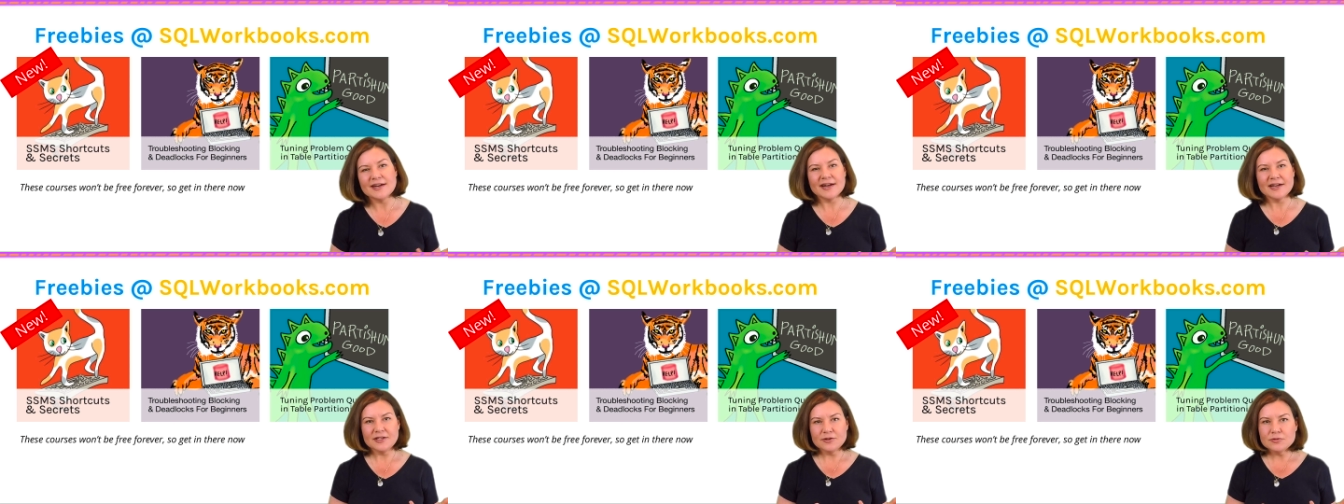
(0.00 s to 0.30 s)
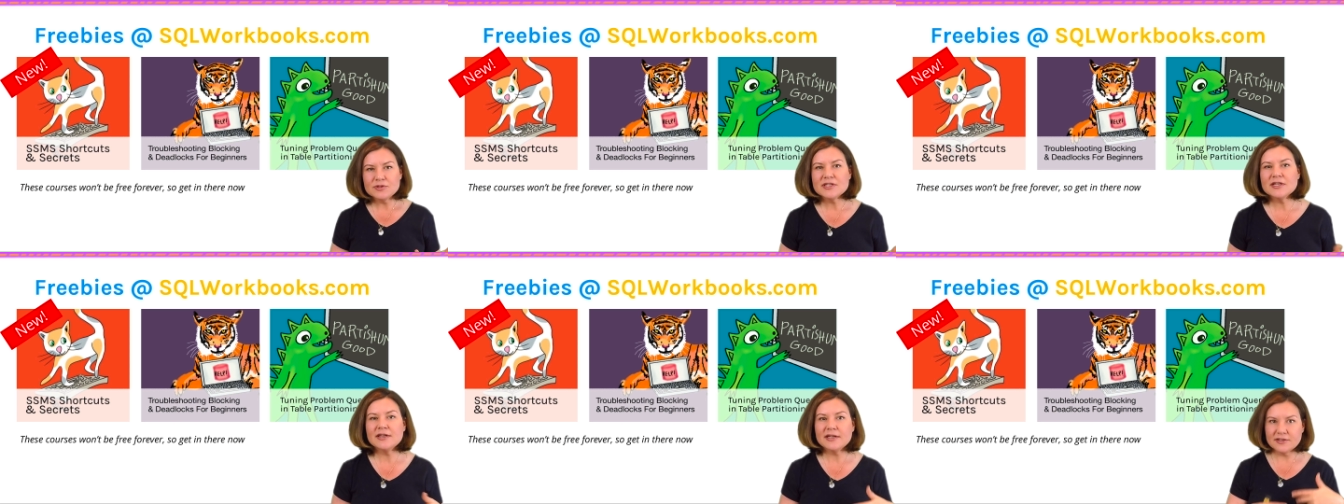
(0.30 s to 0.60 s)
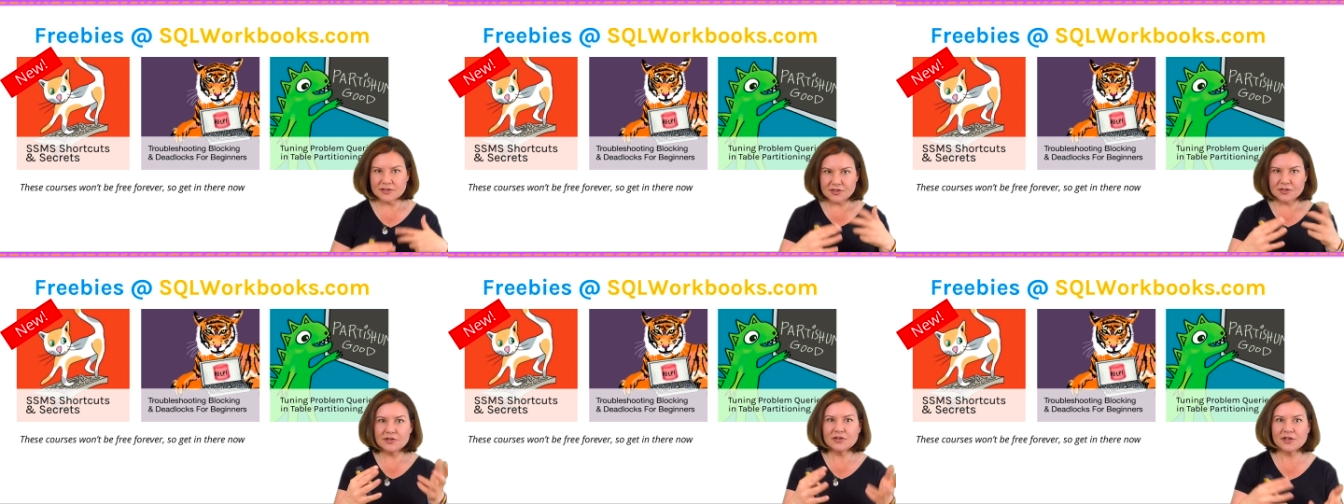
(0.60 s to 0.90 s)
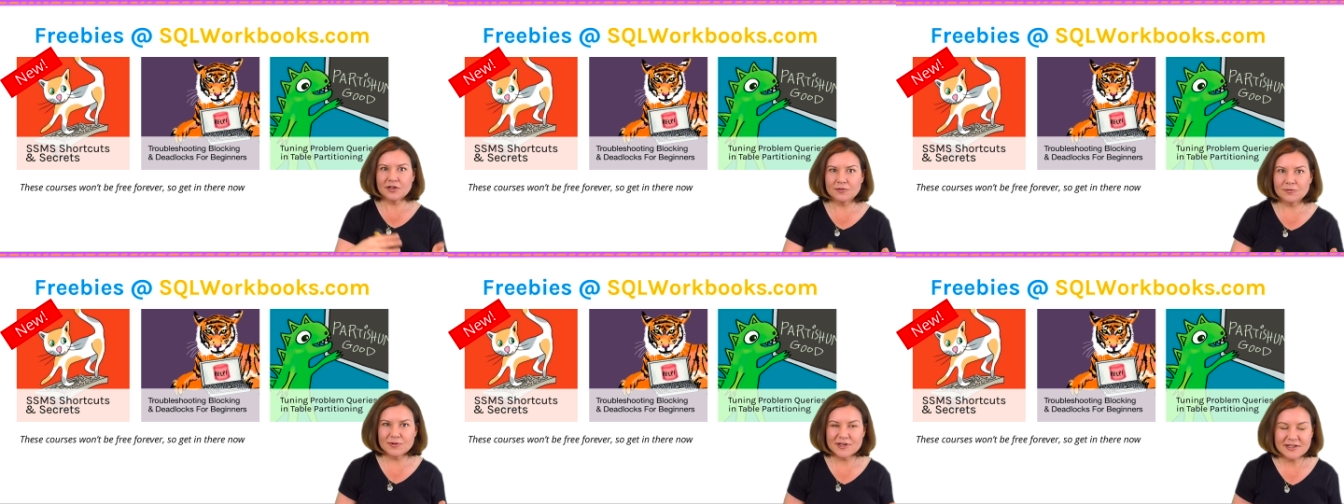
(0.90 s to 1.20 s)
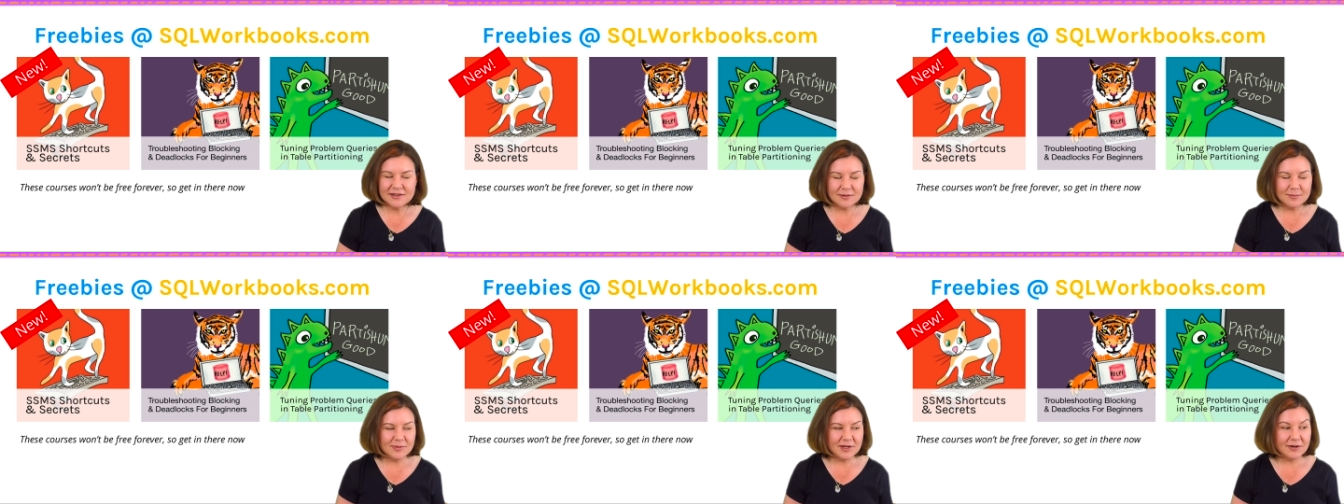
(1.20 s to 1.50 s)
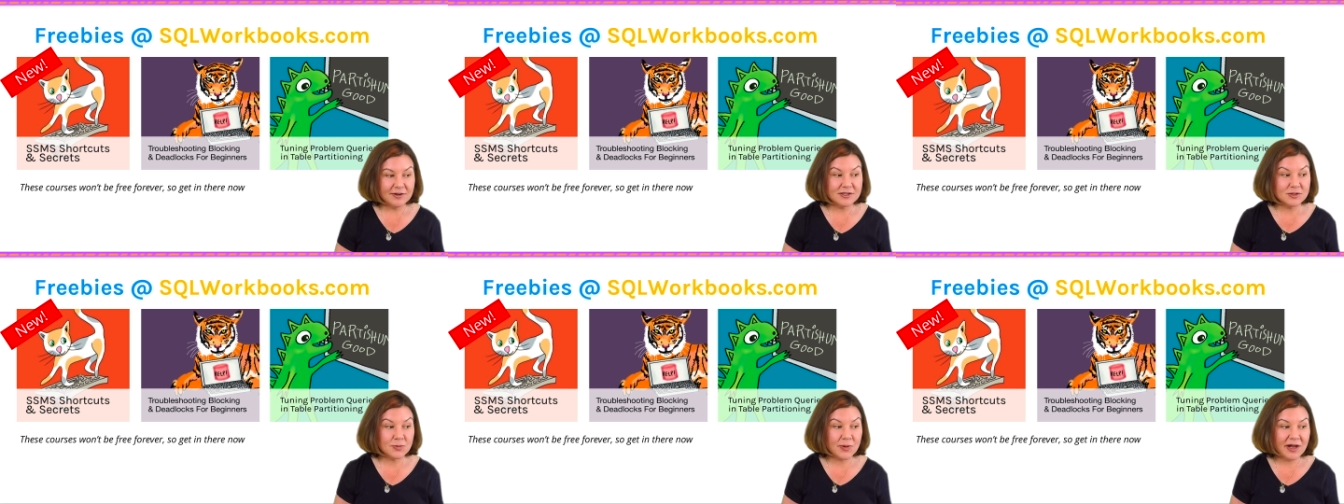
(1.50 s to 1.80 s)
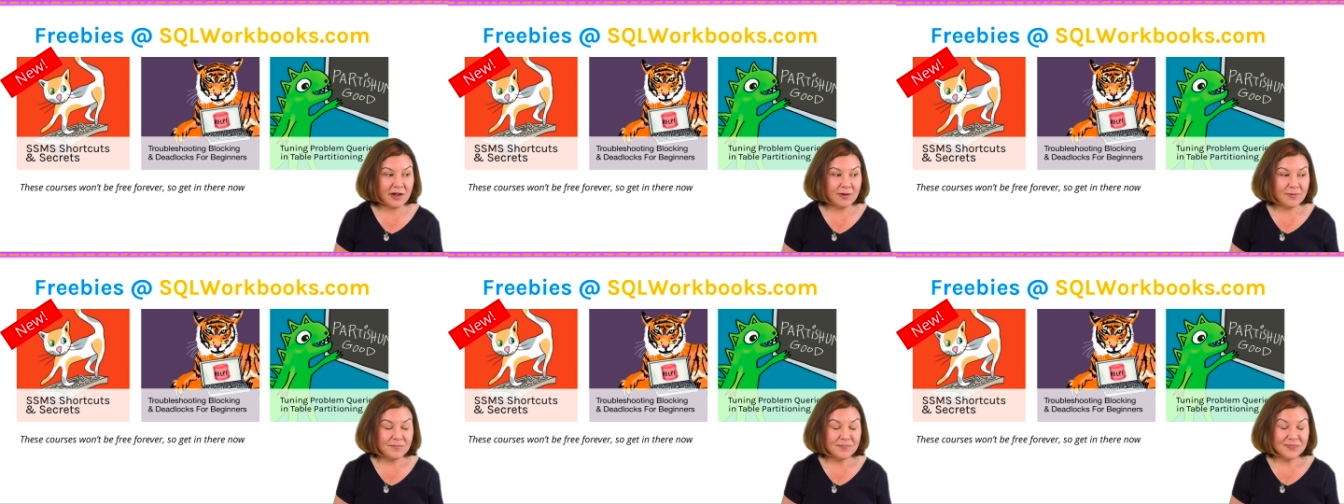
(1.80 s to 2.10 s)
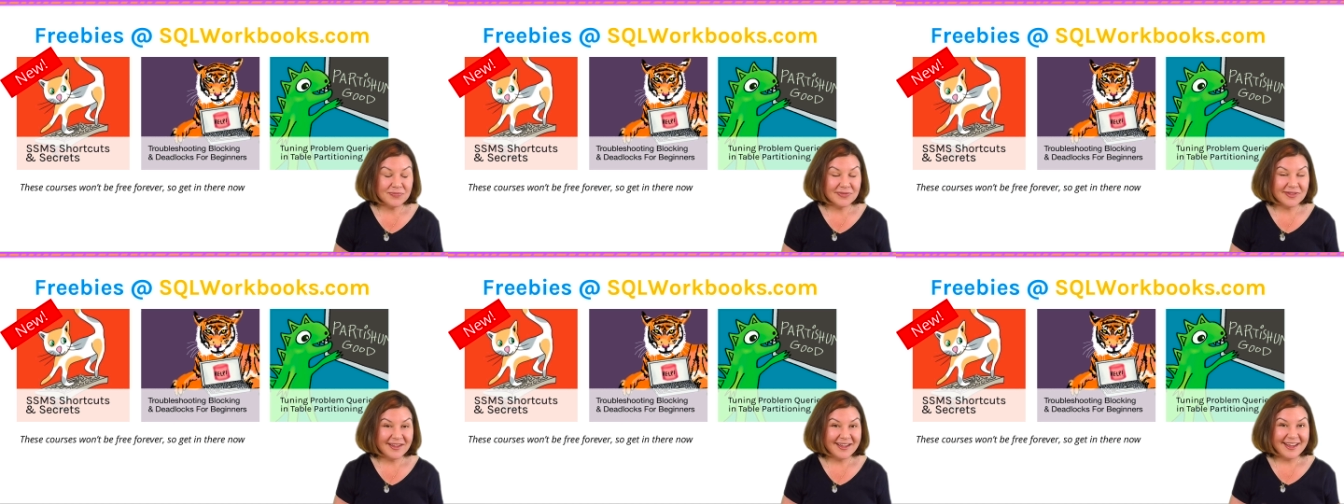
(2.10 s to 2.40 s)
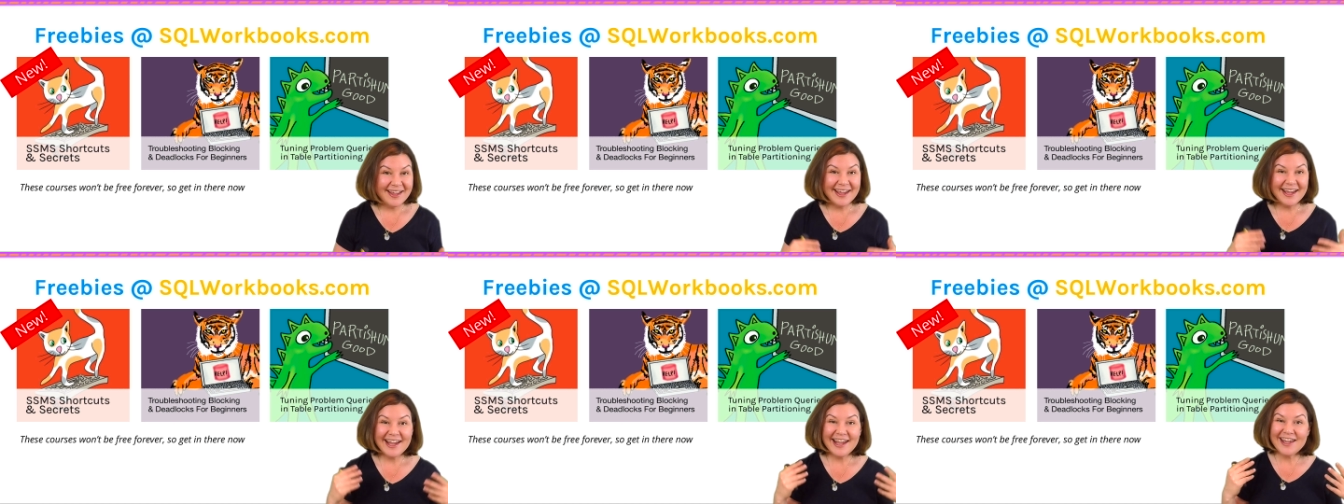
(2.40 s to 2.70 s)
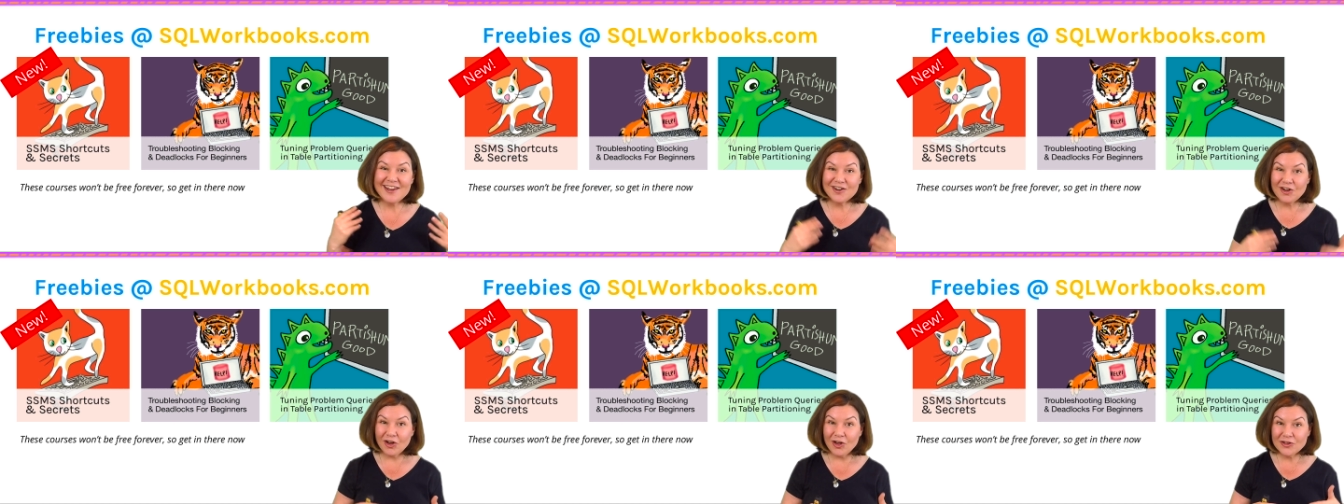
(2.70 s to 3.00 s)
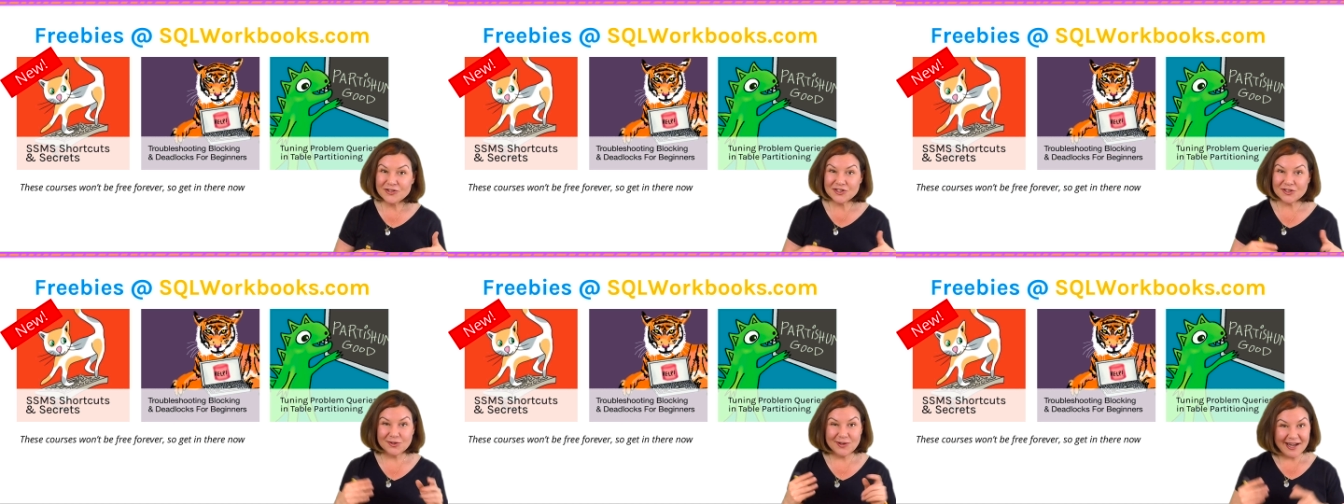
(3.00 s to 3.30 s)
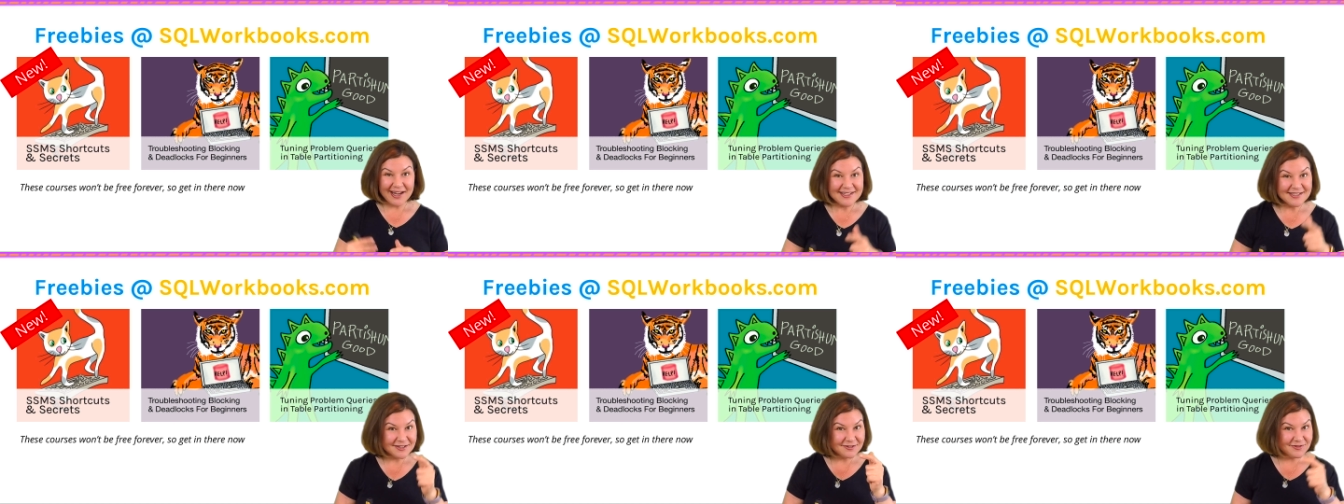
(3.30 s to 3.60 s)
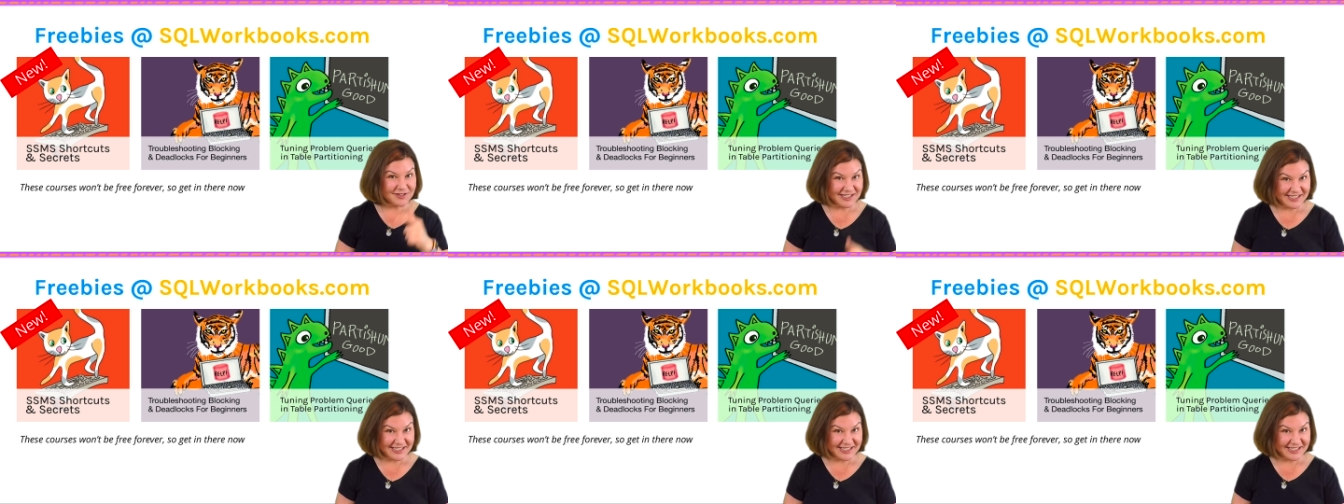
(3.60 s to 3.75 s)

I use in it so you can read them there as well. And also, as of